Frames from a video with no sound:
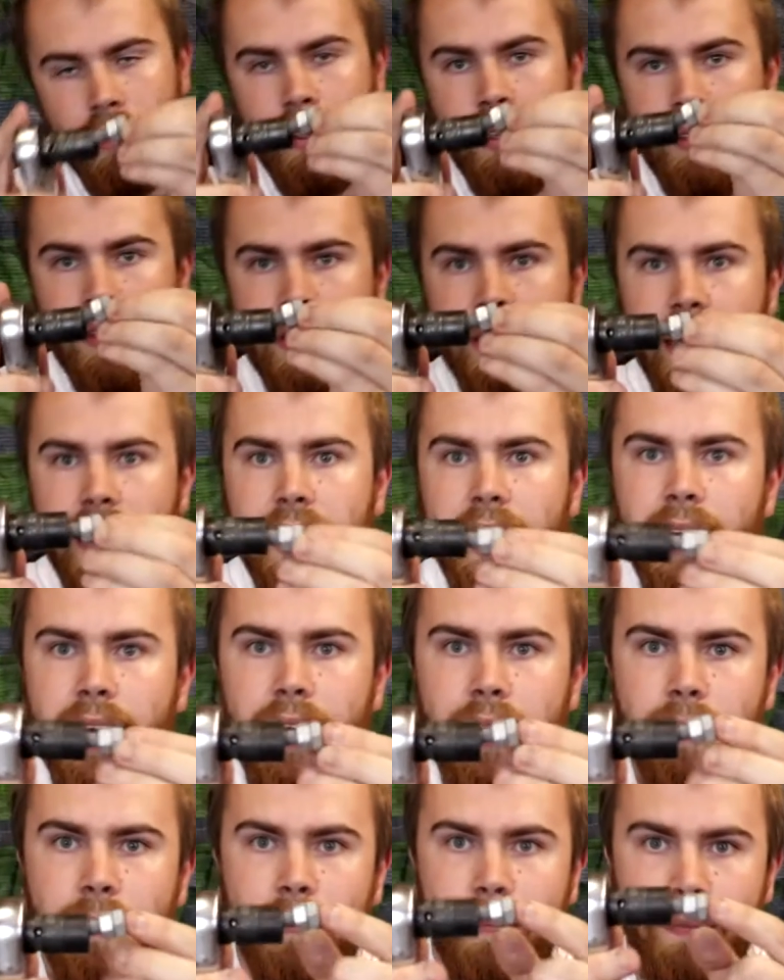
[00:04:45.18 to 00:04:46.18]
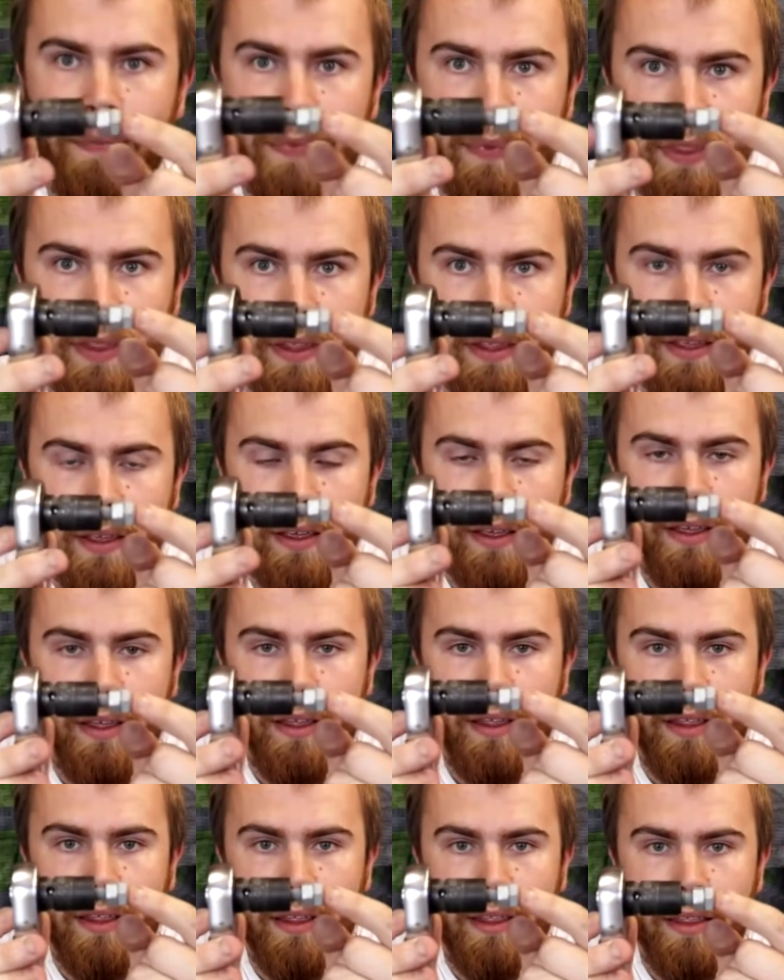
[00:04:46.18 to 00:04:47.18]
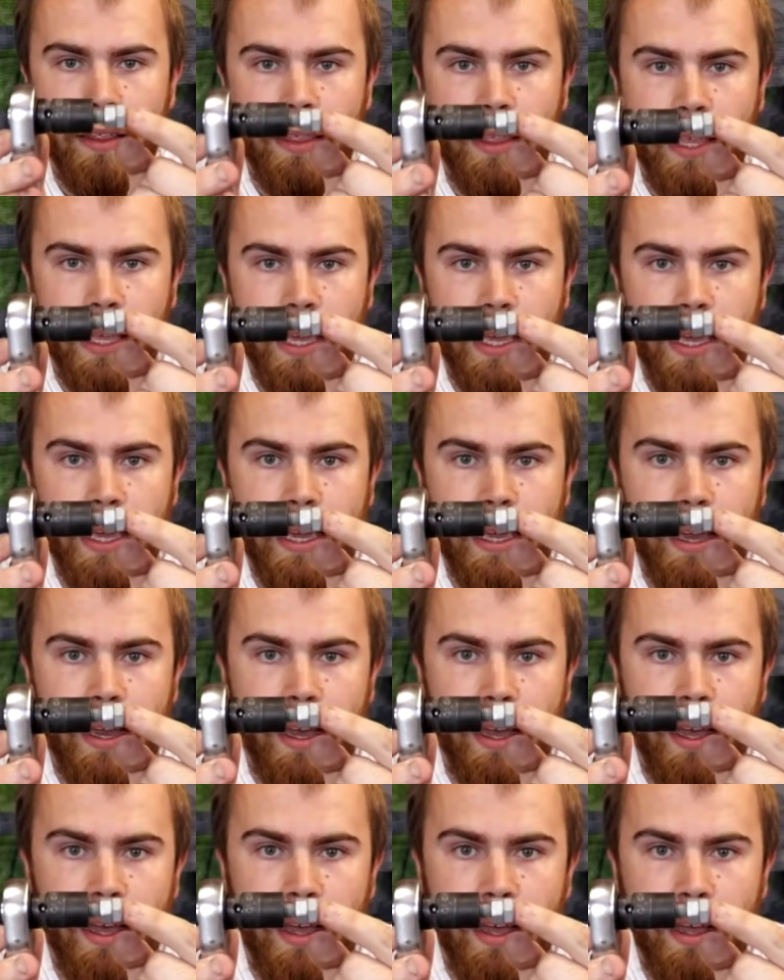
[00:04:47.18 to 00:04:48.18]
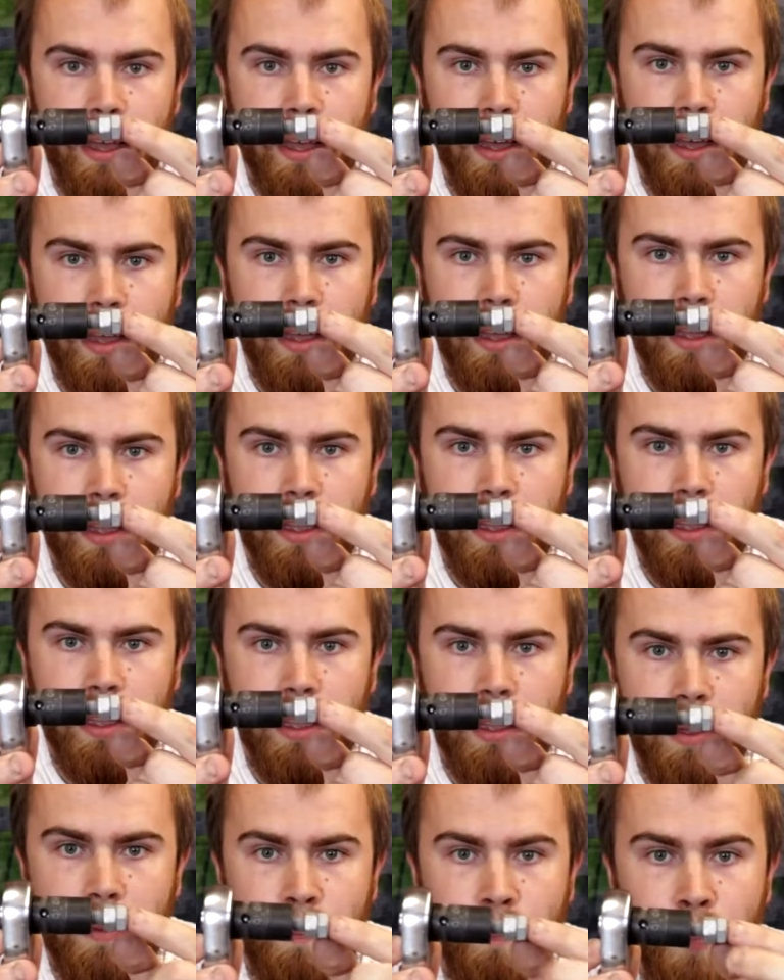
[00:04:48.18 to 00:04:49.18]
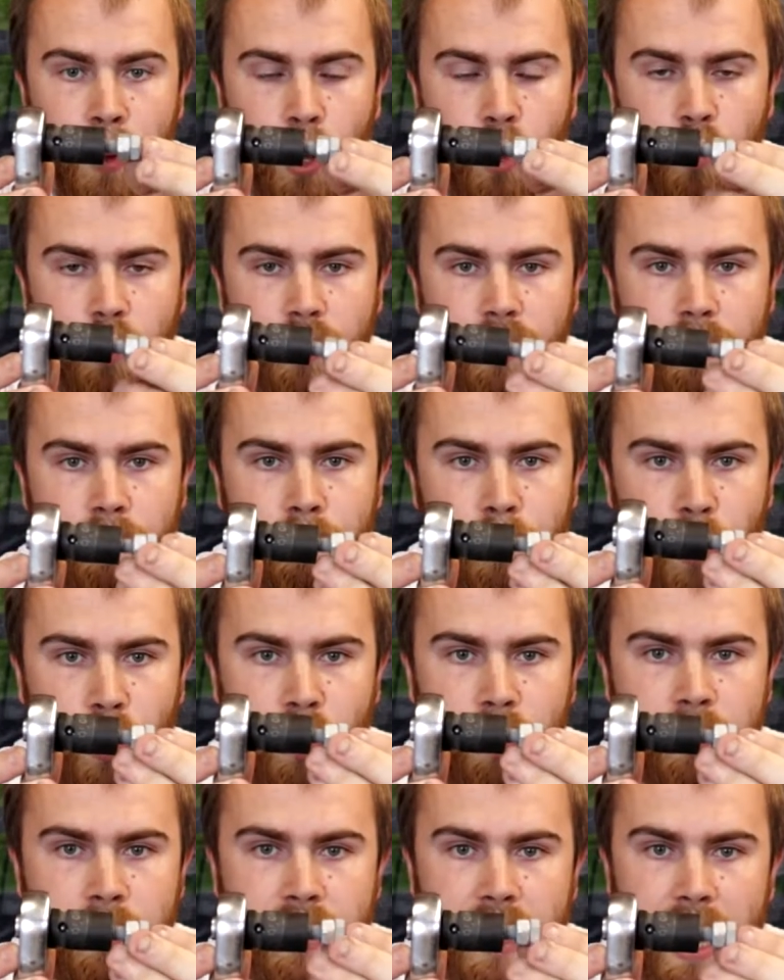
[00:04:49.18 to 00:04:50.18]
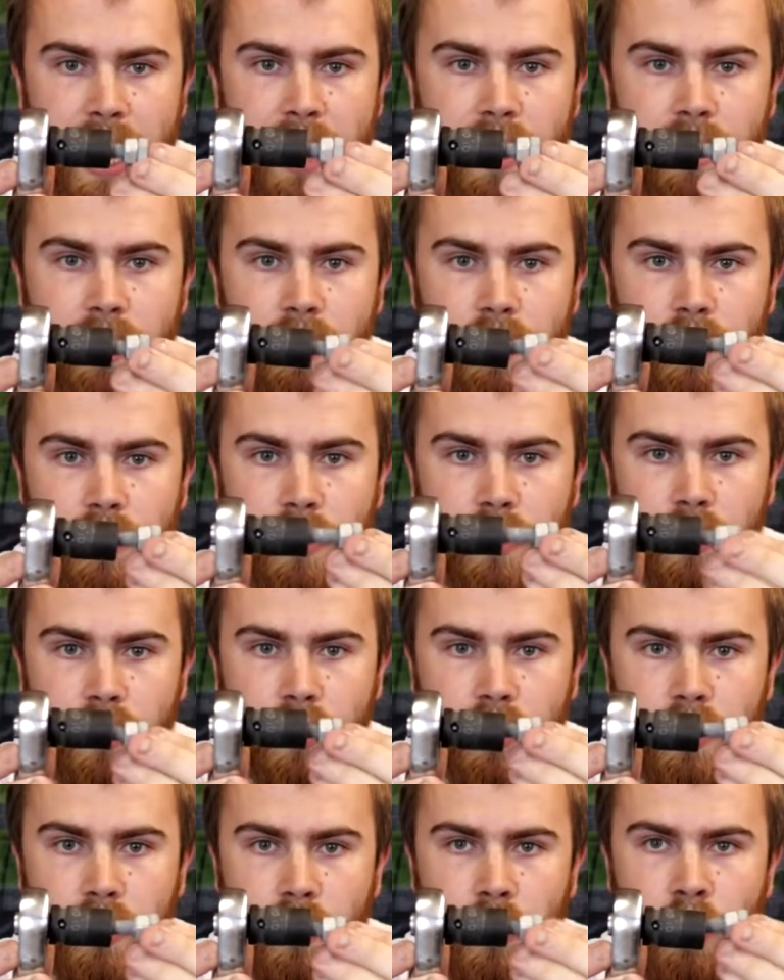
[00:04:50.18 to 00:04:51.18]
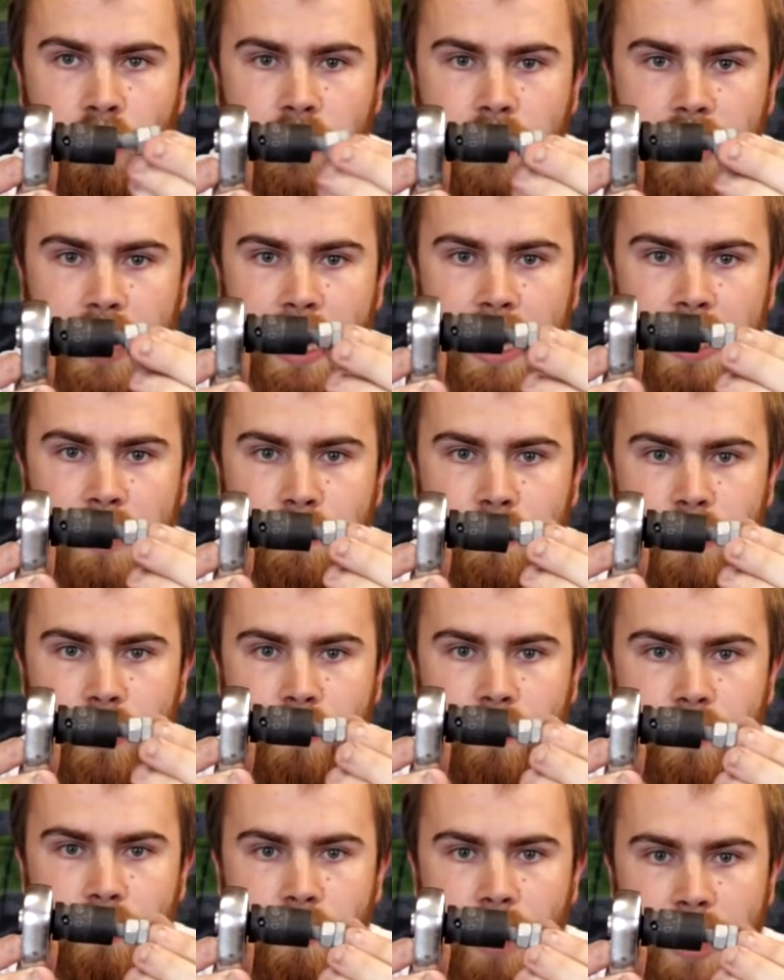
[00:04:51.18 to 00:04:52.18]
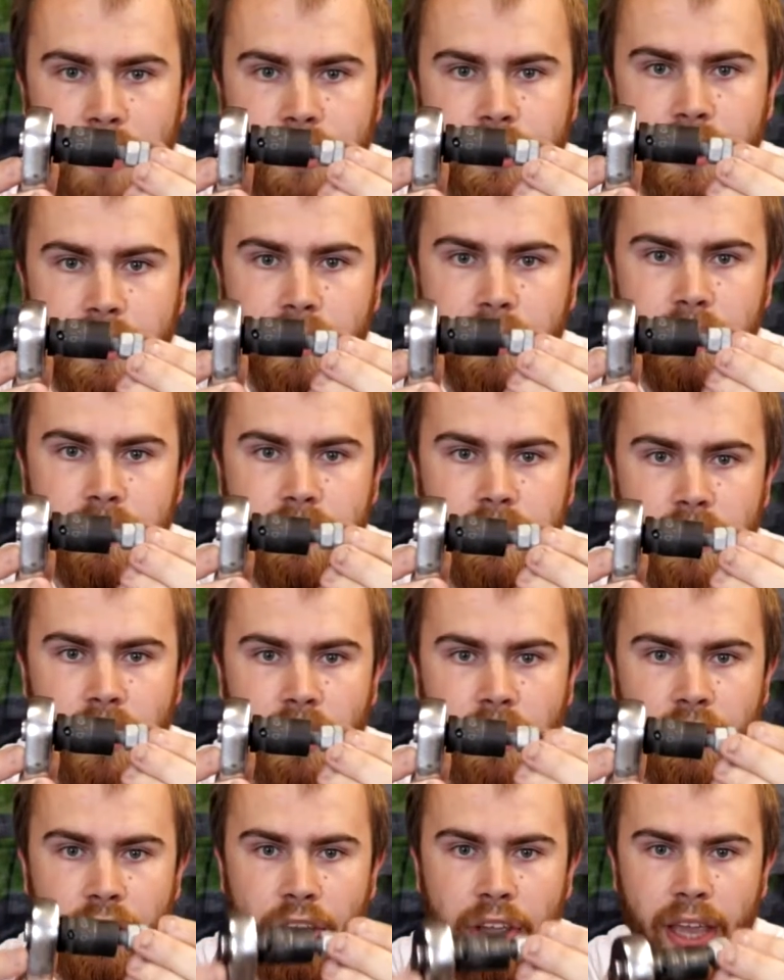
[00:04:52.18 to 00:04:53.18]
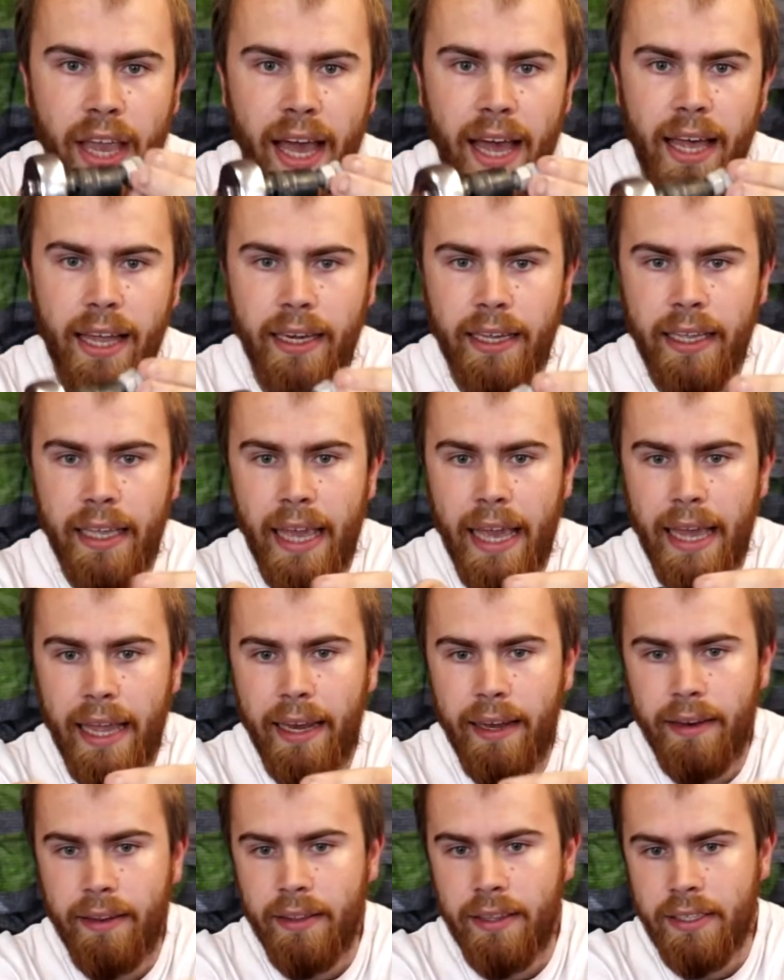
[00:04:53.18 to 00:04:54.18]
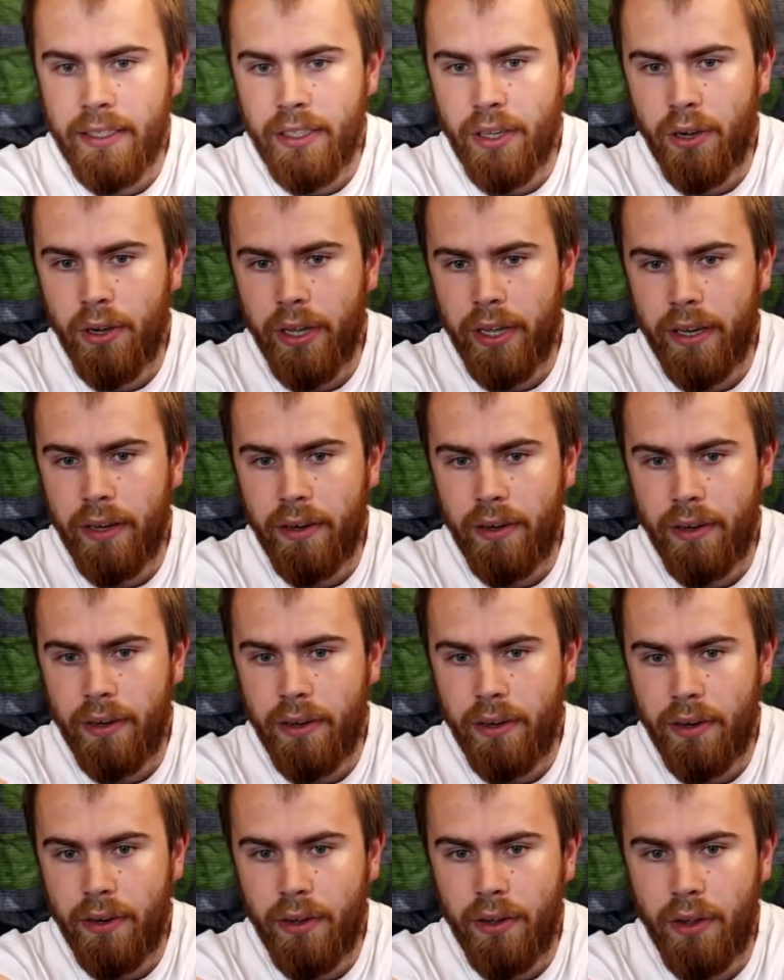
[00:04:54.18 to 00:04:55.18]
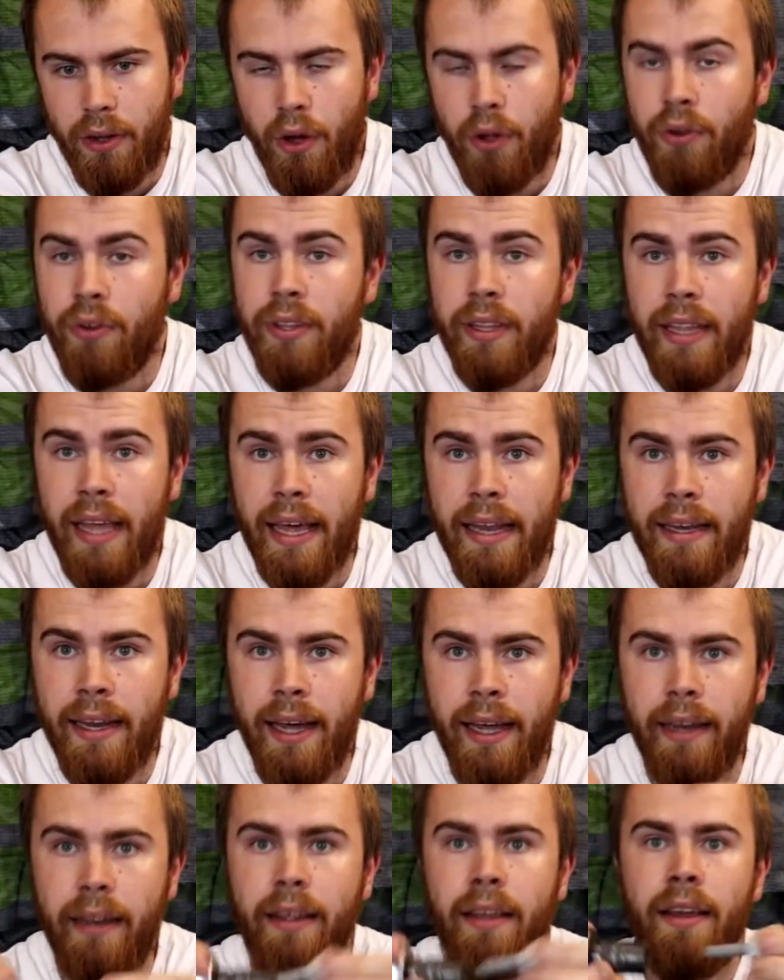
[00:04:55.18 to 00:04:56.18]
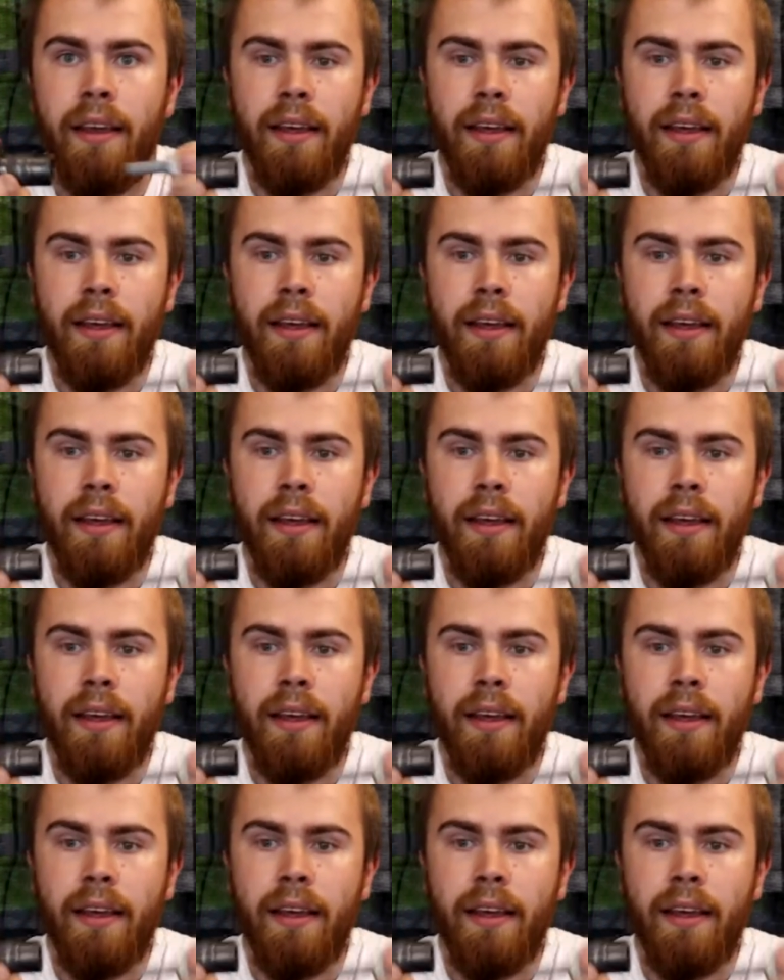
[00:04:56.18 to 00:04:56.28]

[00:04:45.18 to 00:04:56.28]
you see there, the bolt bottoms out on the anvil of the ratchet. So you can't get the socket onto that nut.